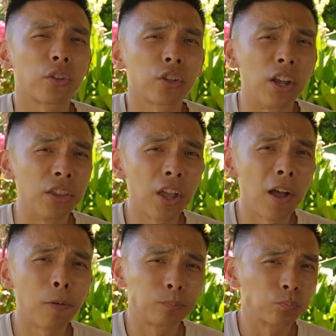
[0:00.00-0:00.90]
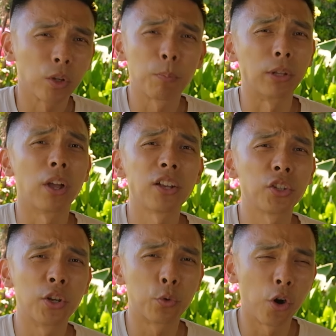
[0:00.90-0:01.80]
tender, but
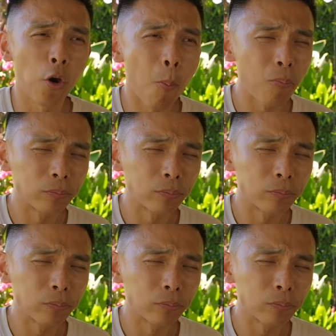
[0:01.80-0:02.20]
nicely grilled.